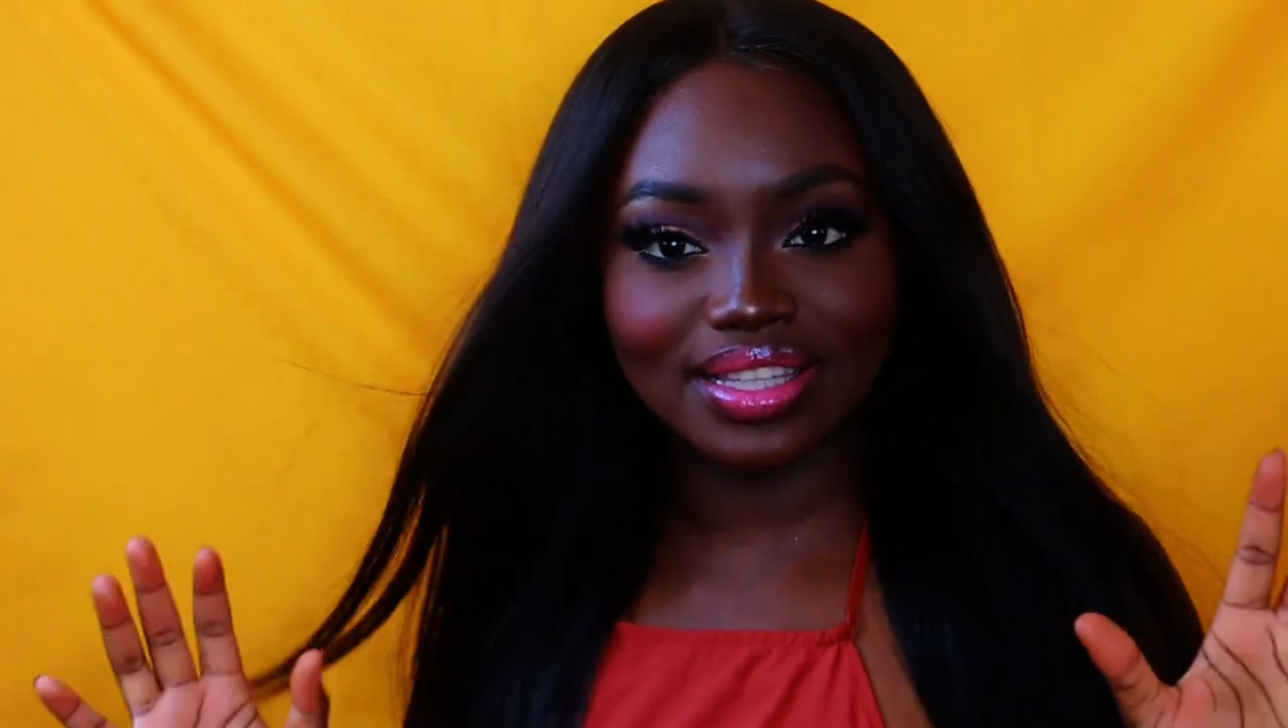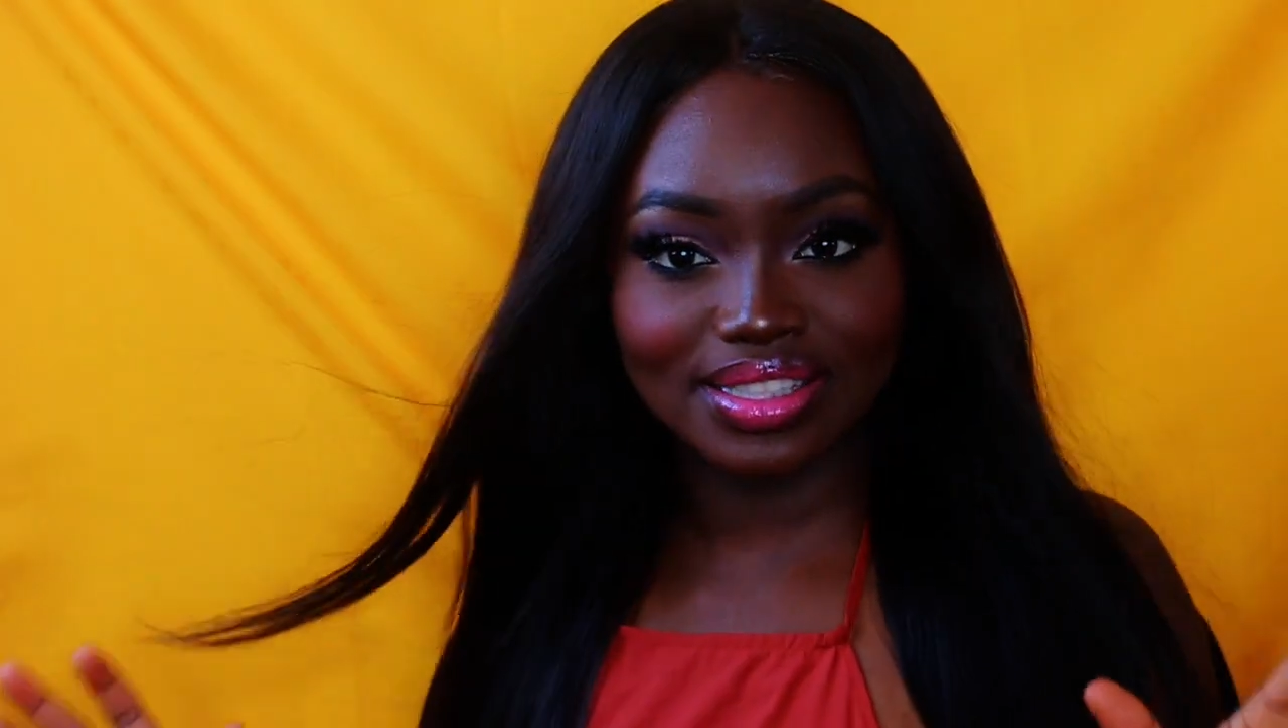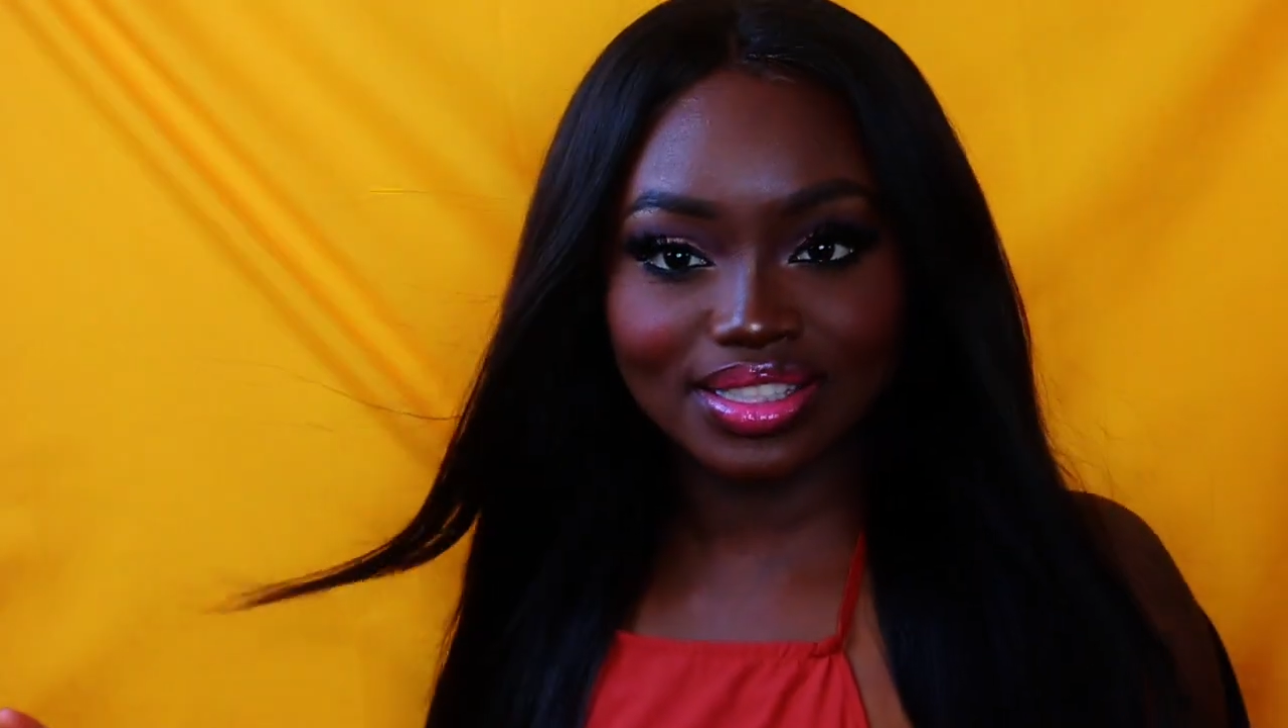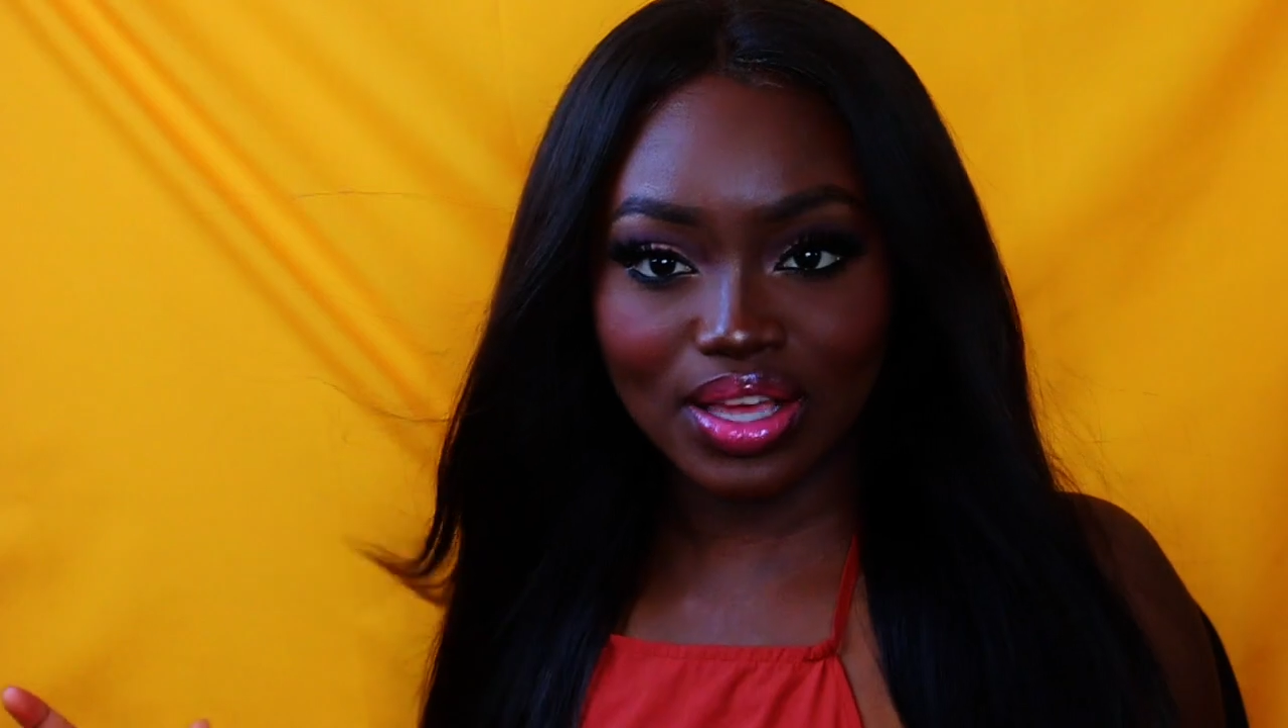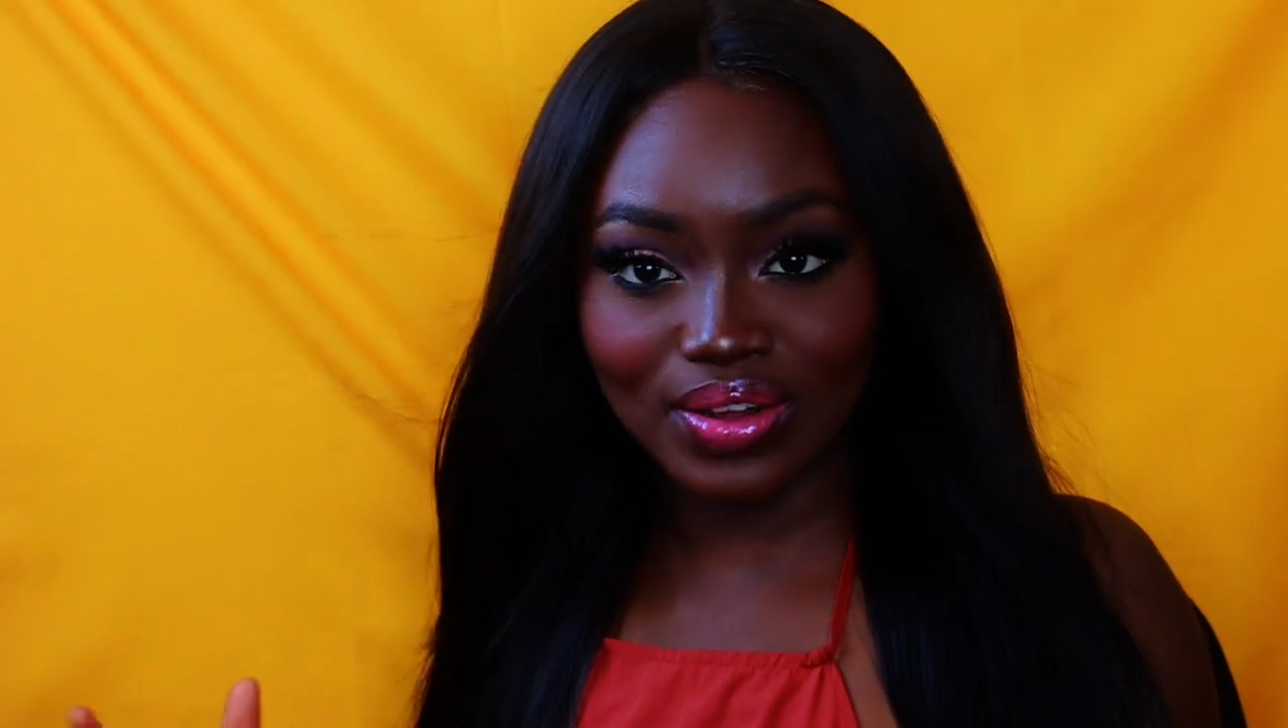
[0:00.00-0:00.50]

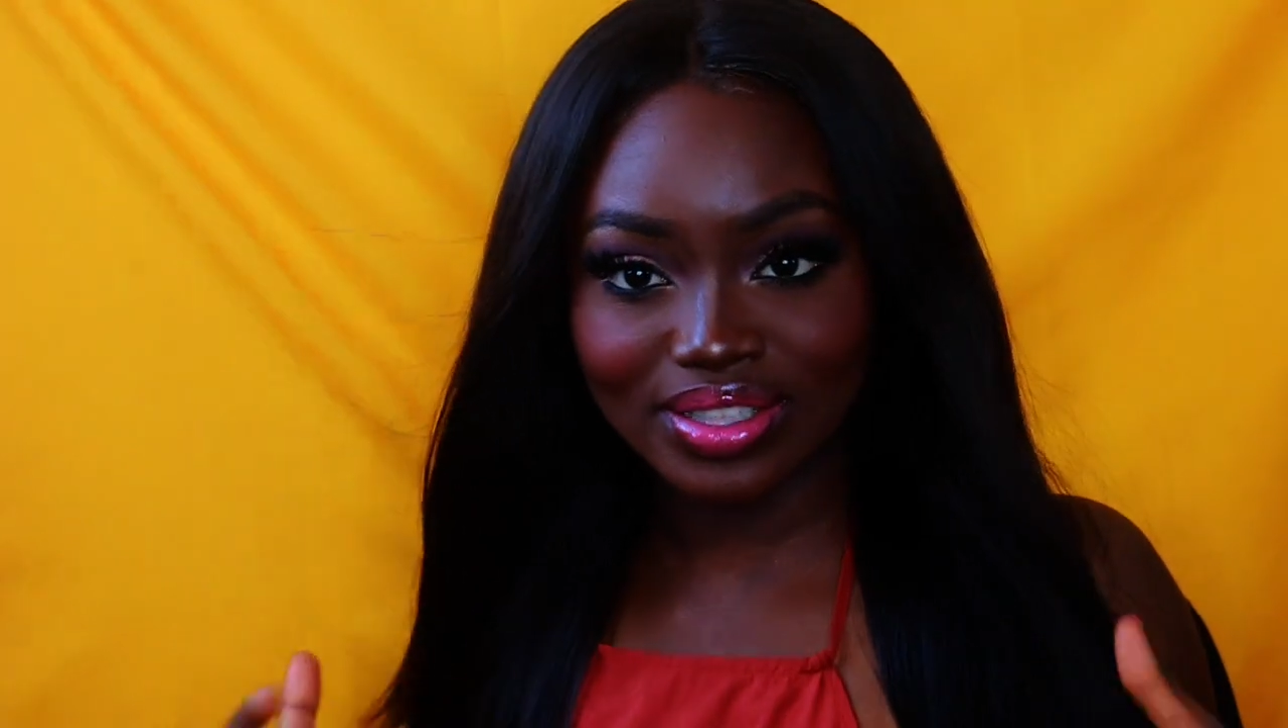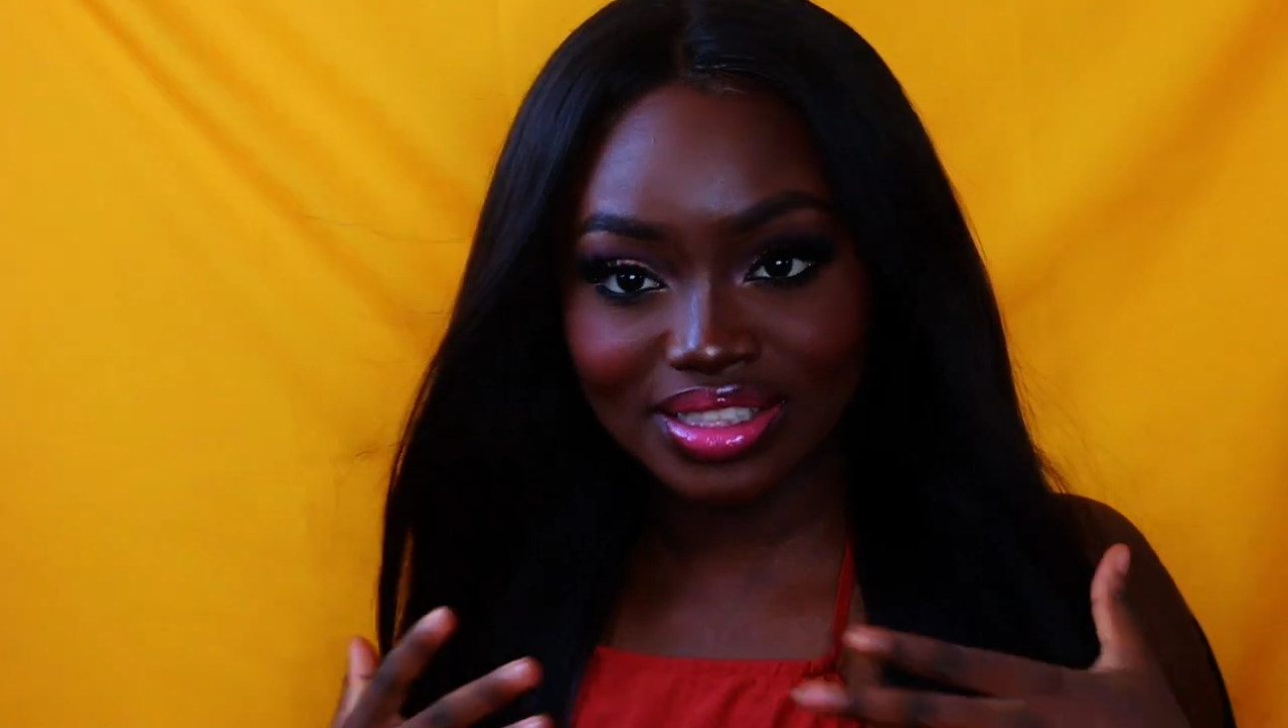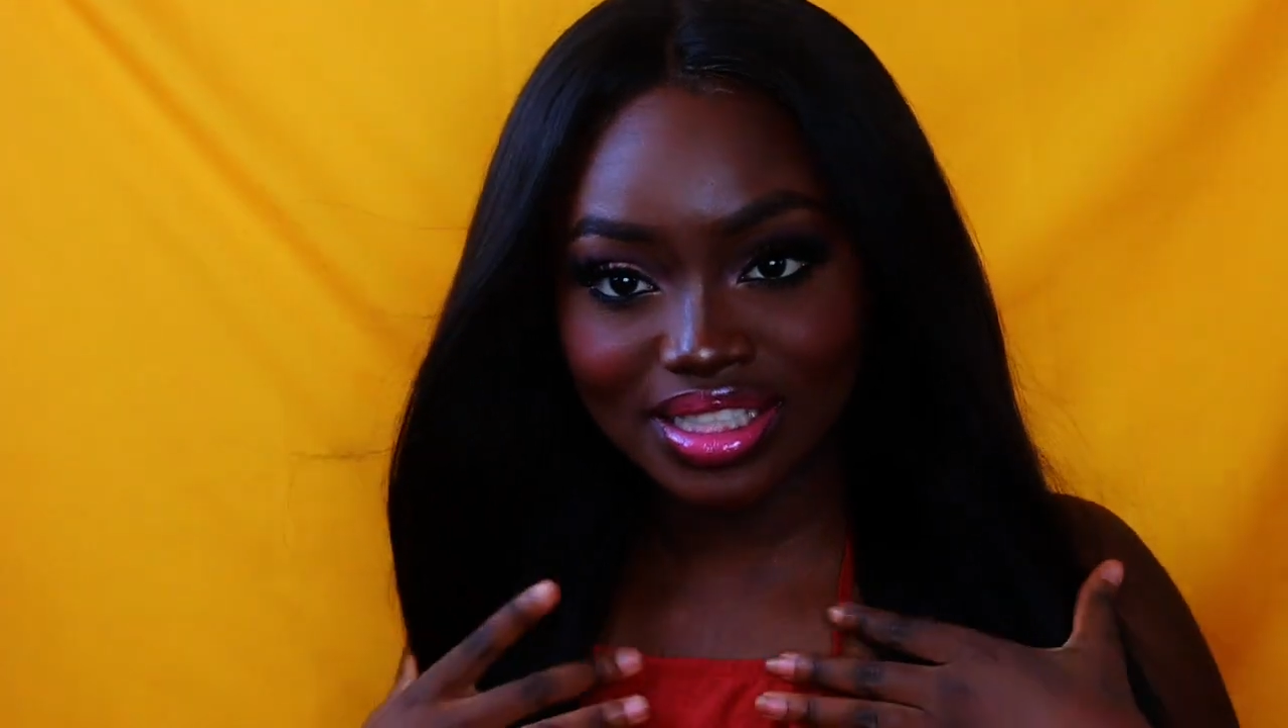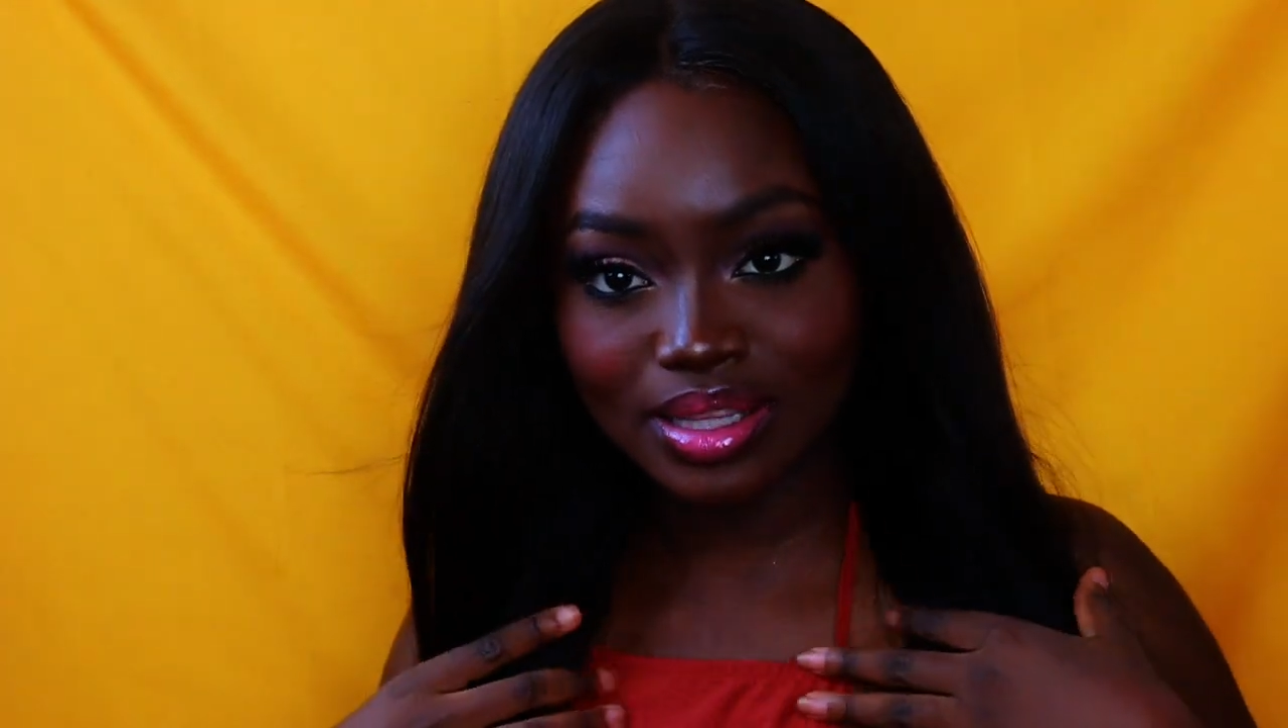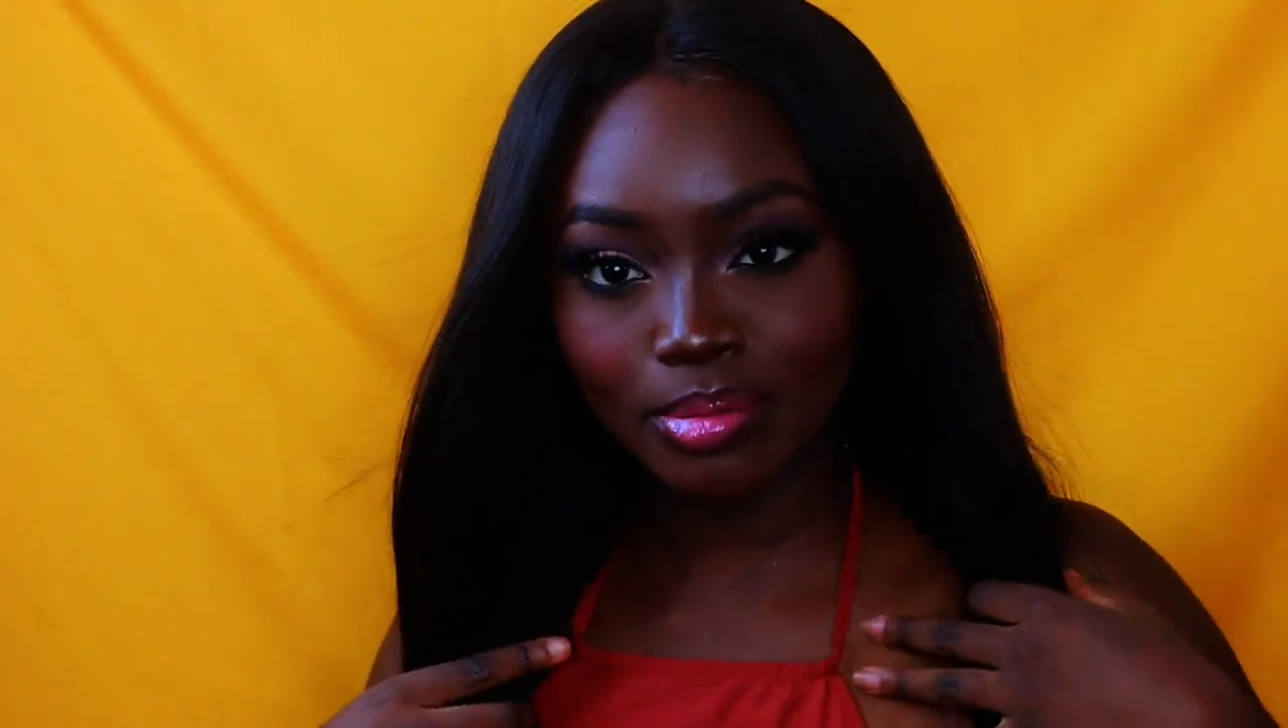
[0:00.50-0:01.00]
this is
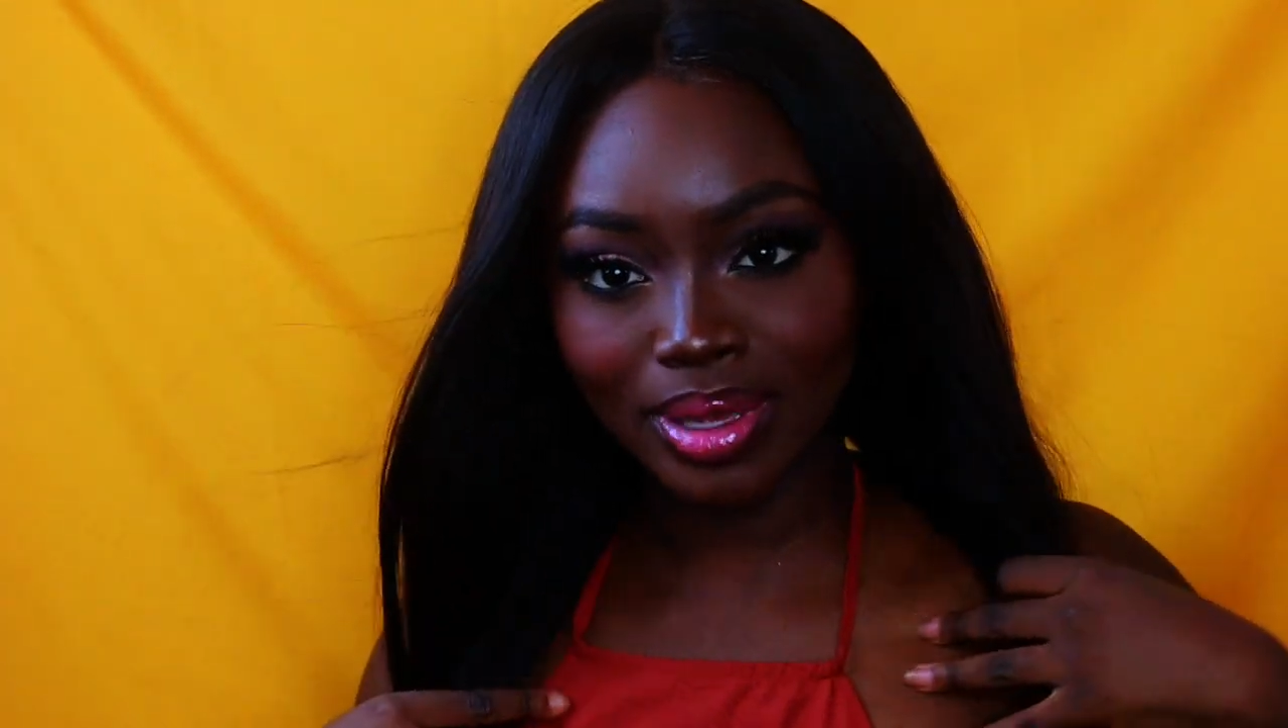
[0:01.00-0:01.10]
honestly the